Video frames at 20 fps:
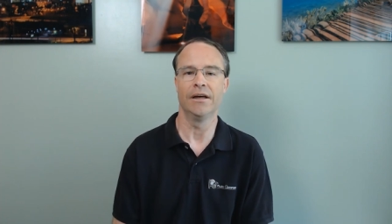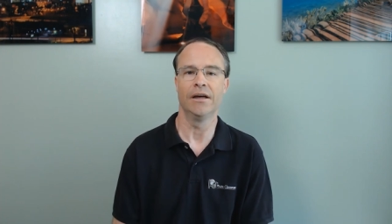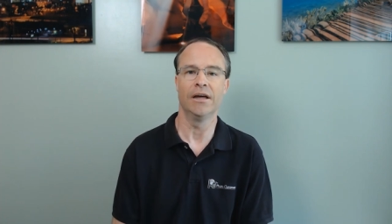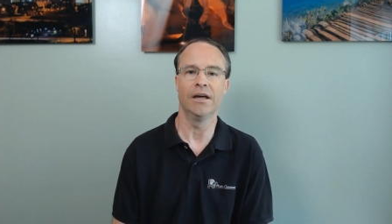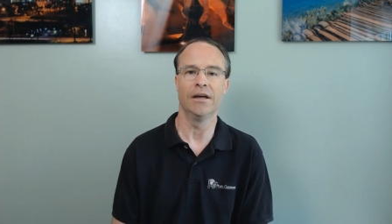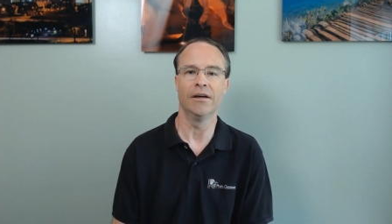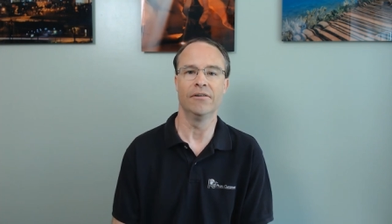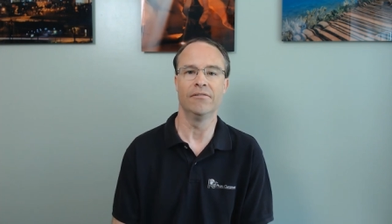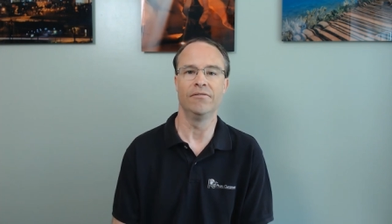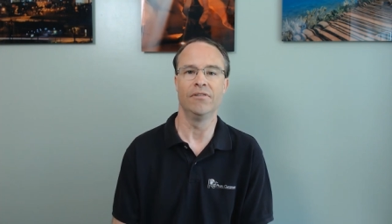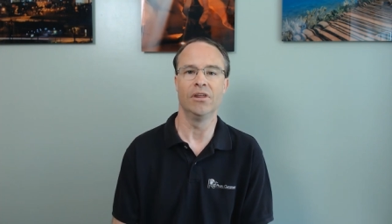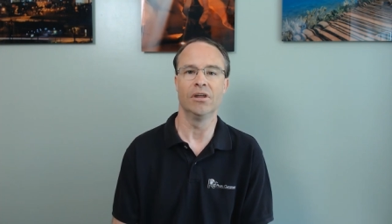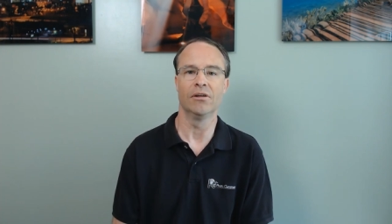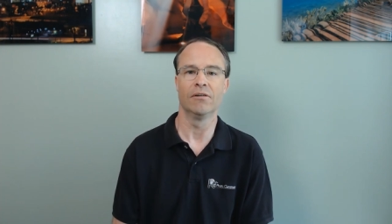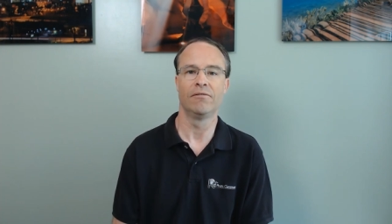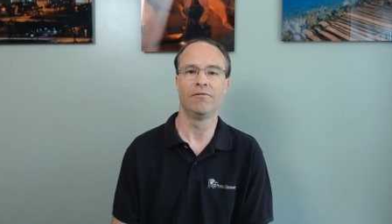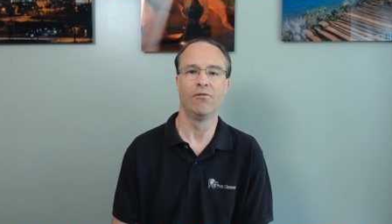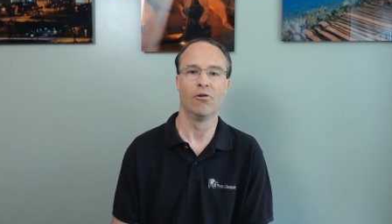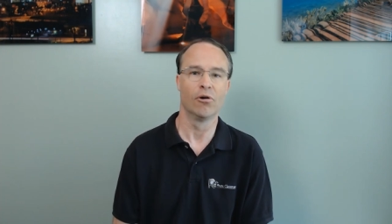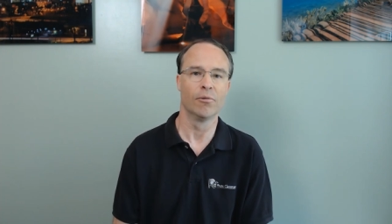of the
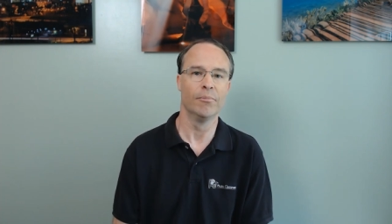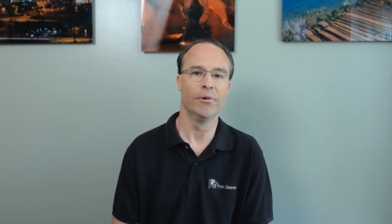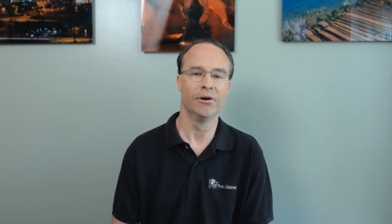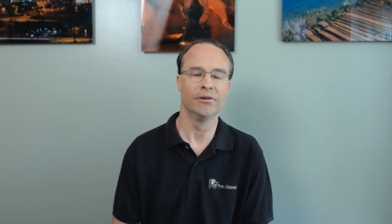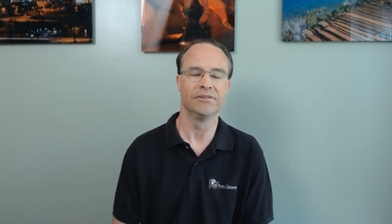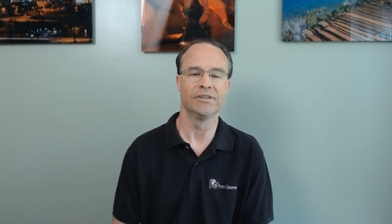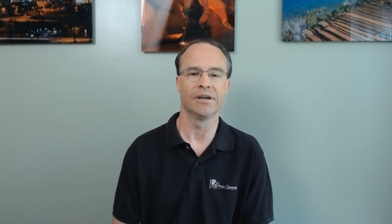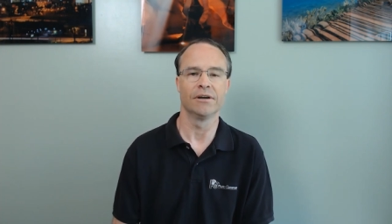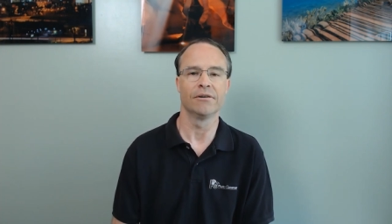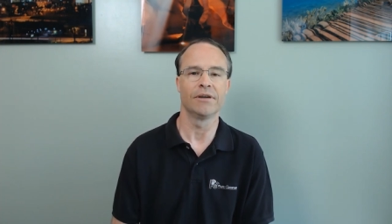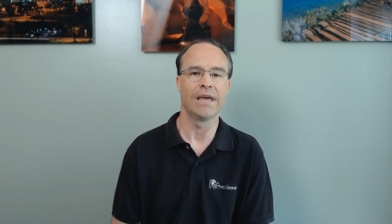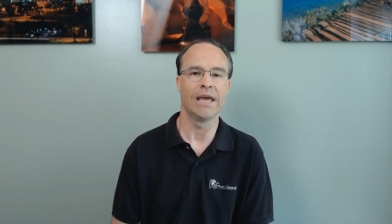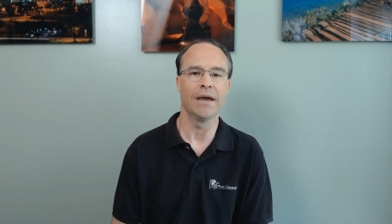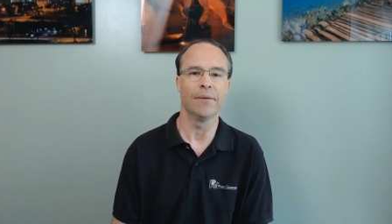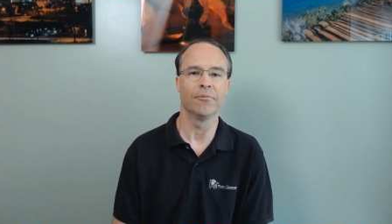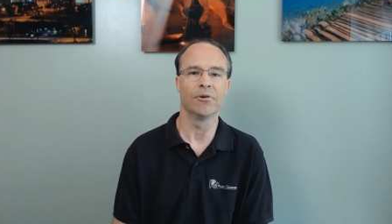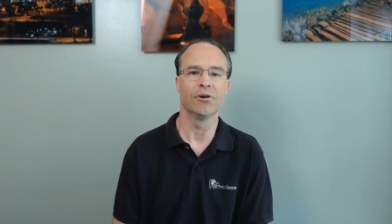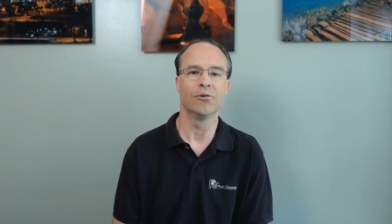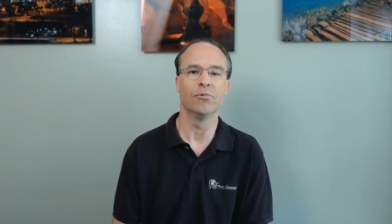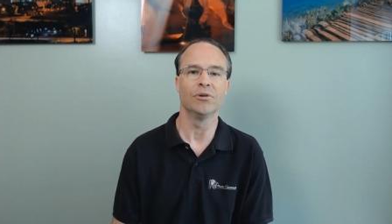four modes on our
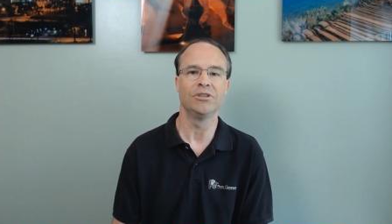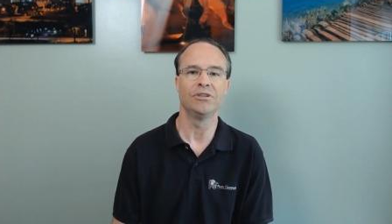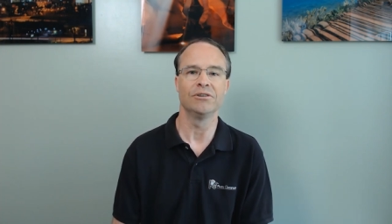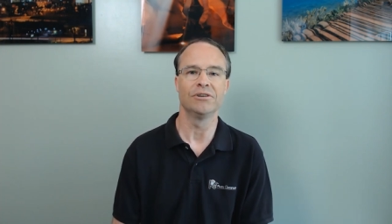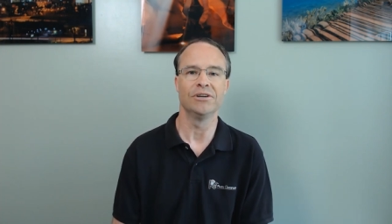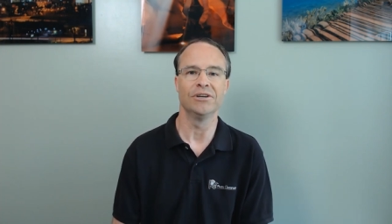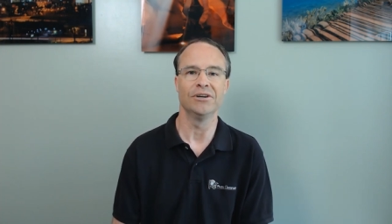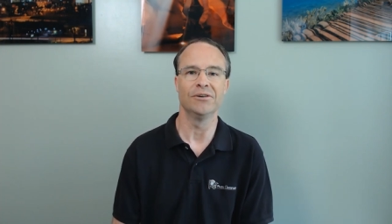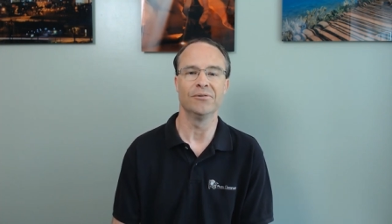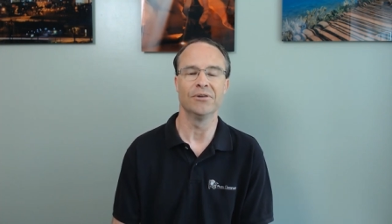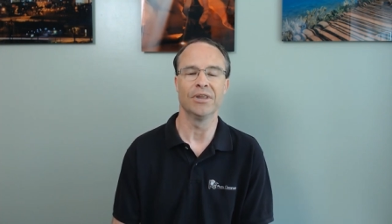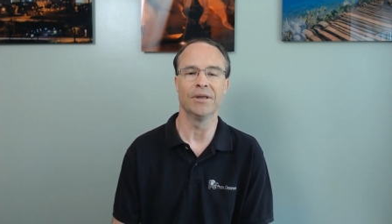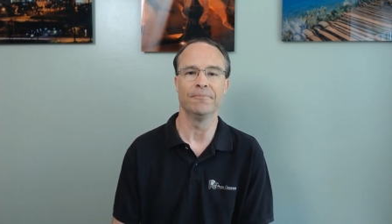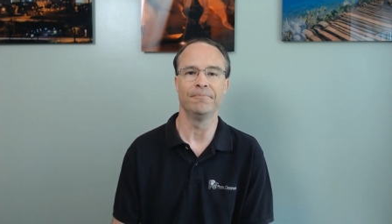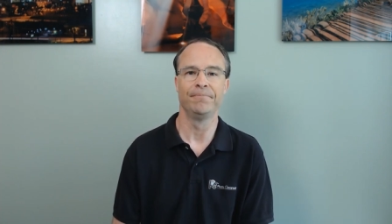camera and what you can do with them.